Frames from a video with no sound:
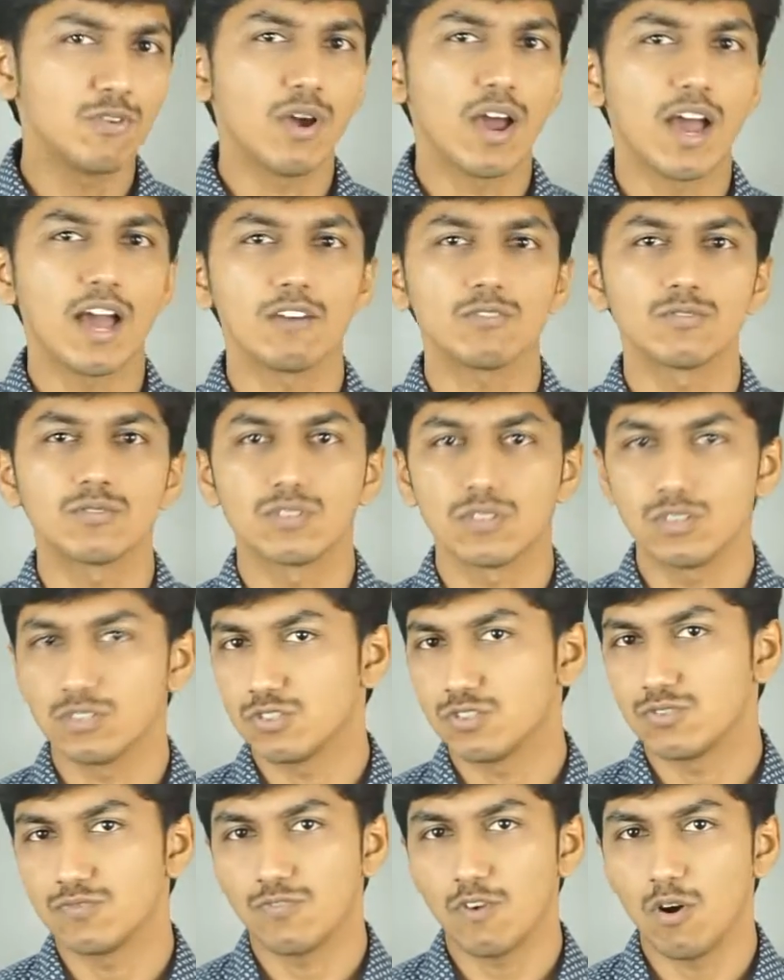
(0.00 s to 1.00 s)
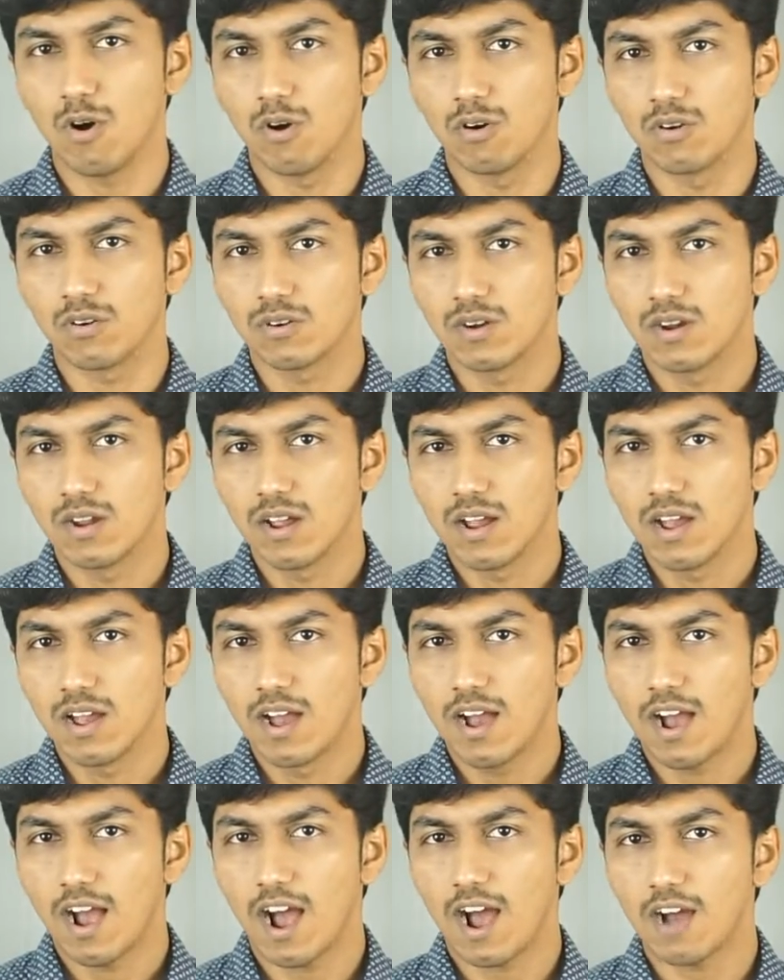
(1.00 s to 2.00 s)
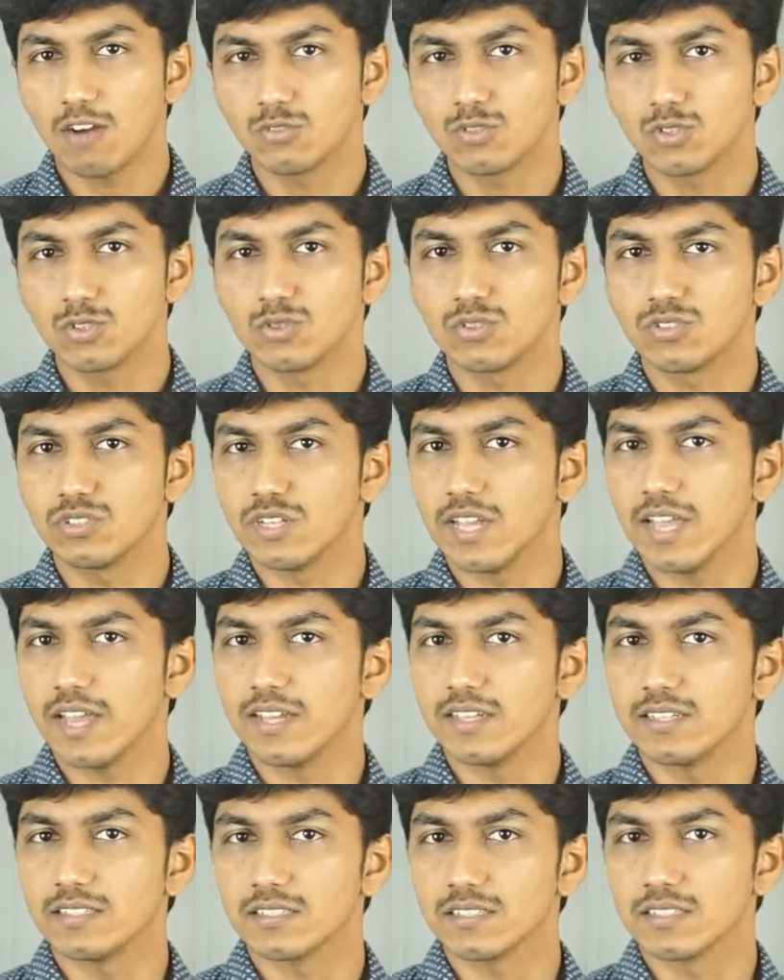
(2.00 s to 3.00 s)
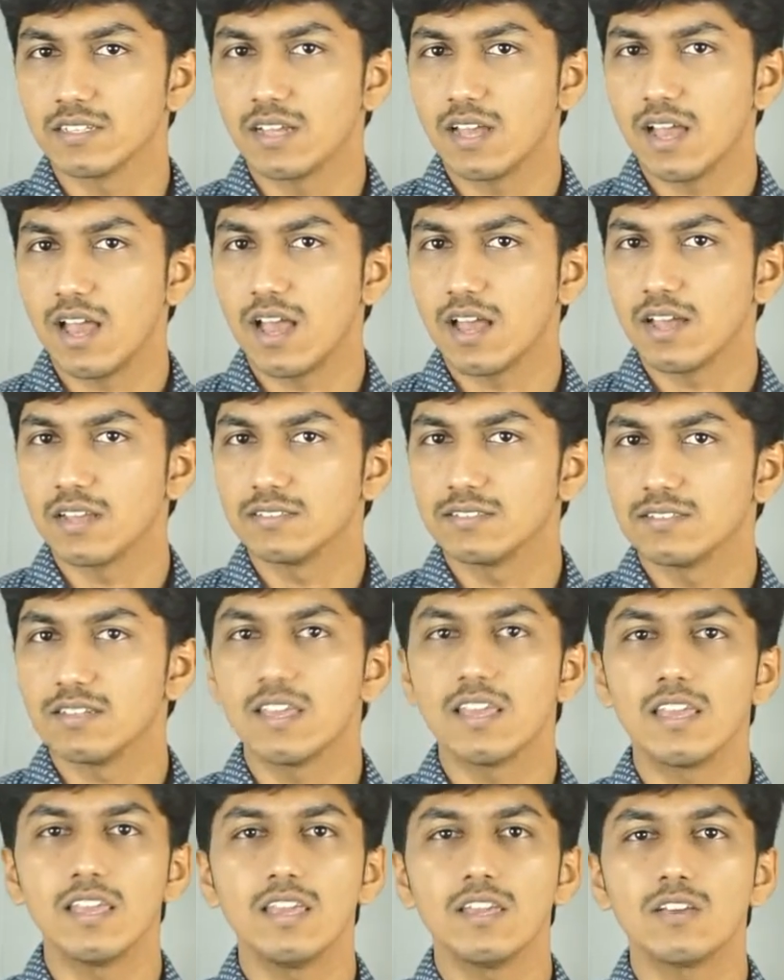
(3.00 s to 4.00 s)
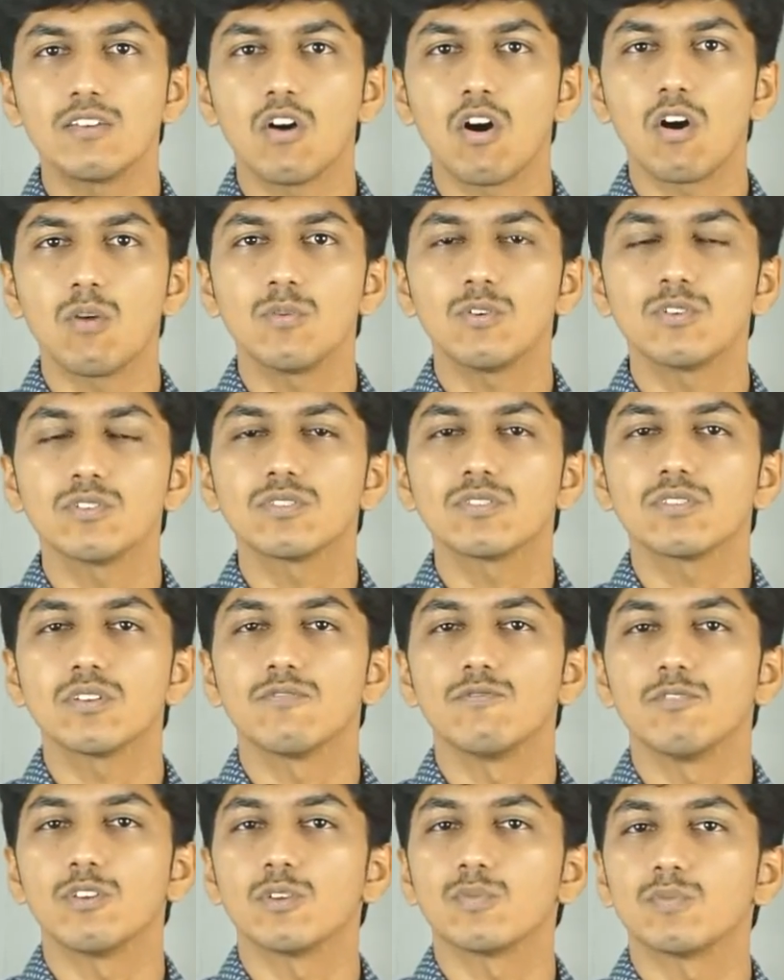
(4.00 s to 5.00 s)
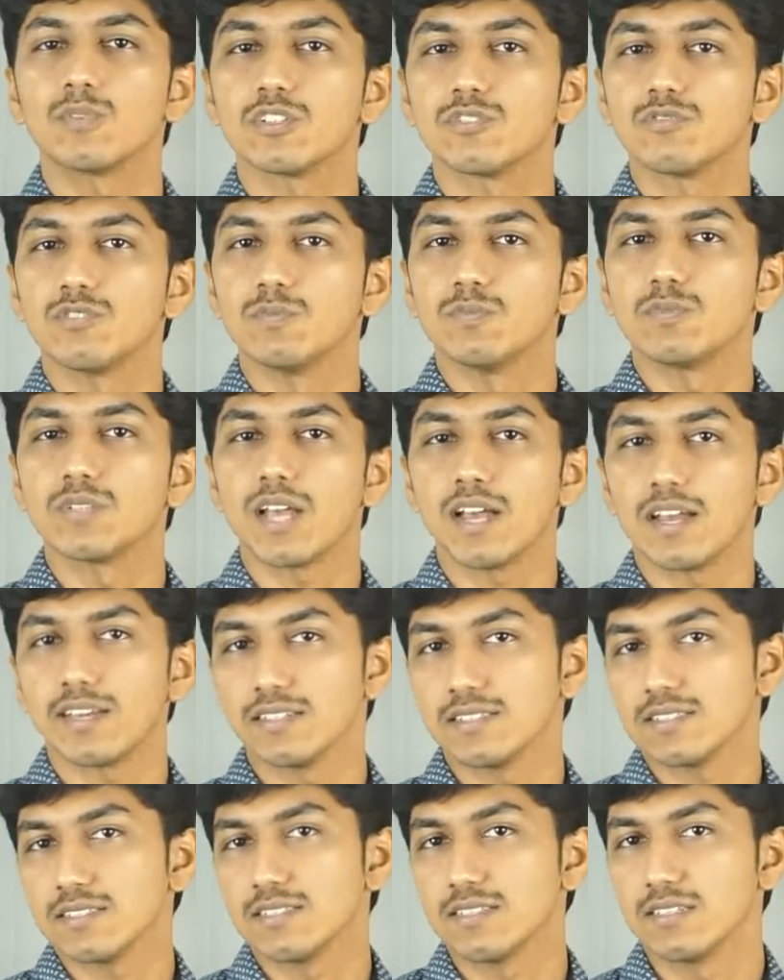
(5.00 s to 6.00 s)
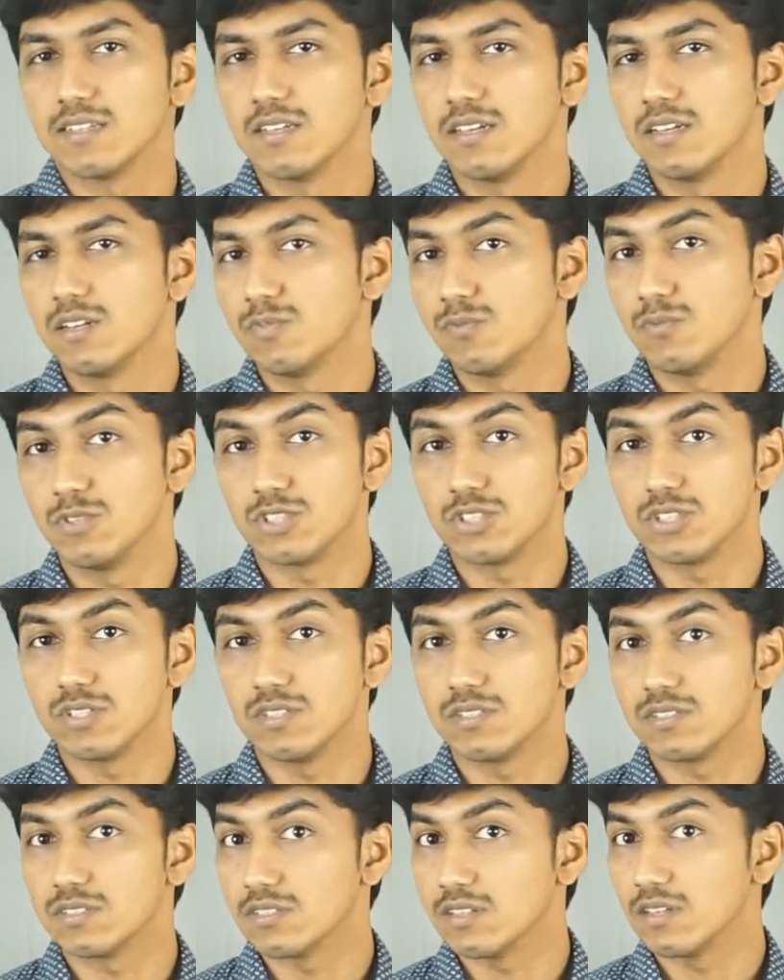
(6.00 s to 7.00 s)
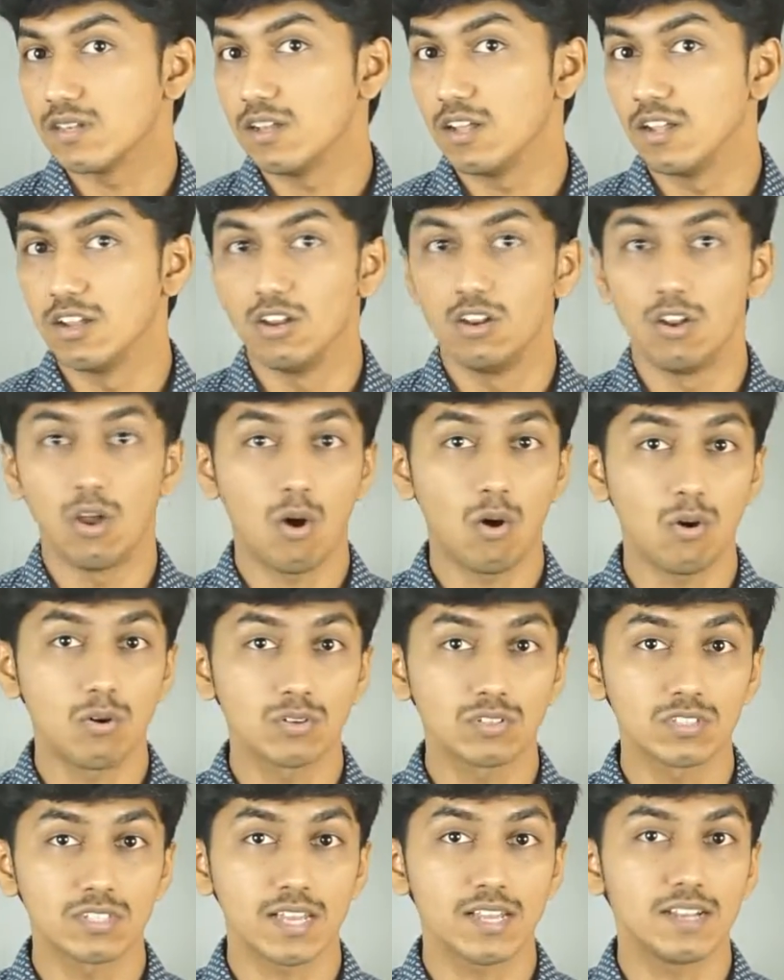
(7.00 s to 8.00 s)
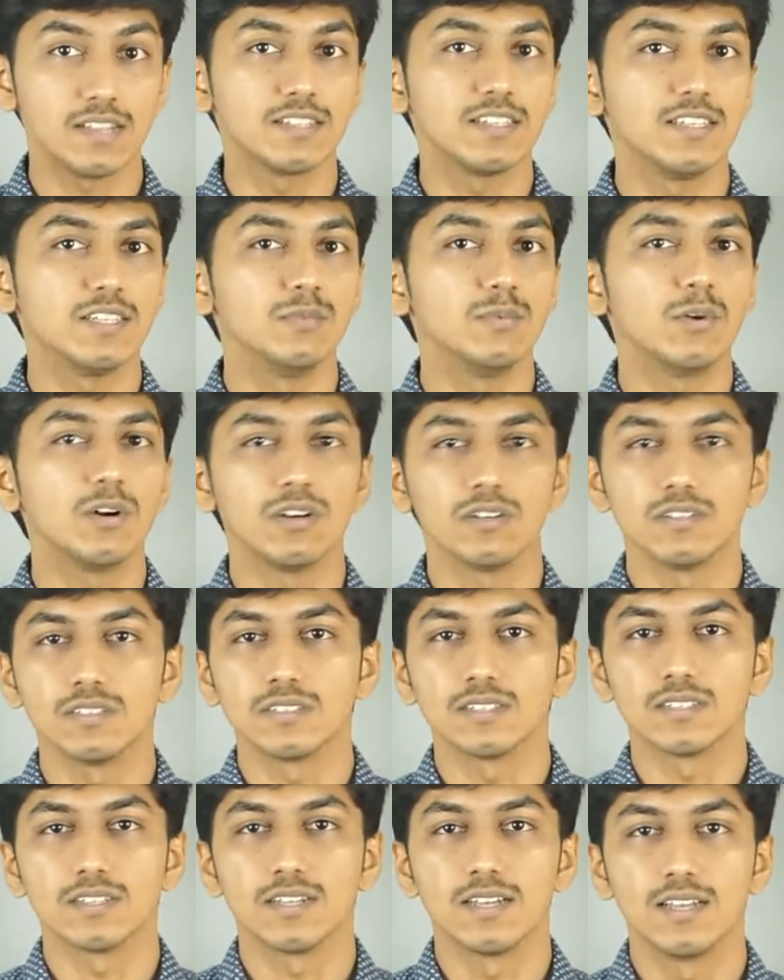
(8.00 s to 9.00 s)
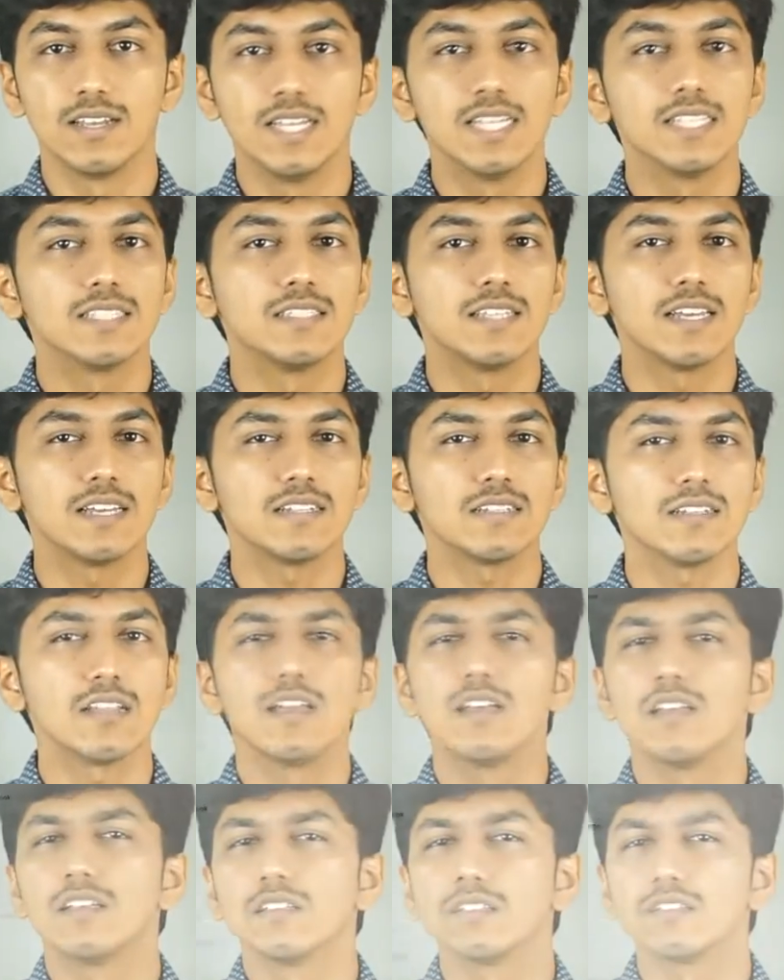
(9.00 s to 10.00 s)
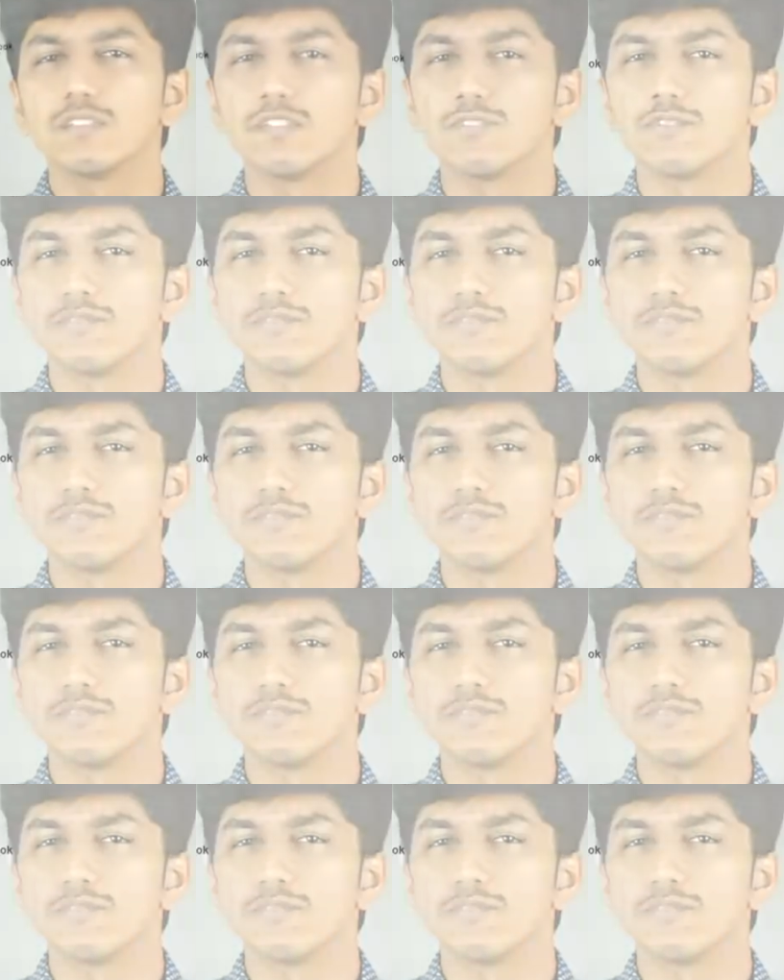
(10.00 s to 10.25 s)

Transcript: you have searched for how to create an e-commerce WordPress website, which is a long tail keyword, then the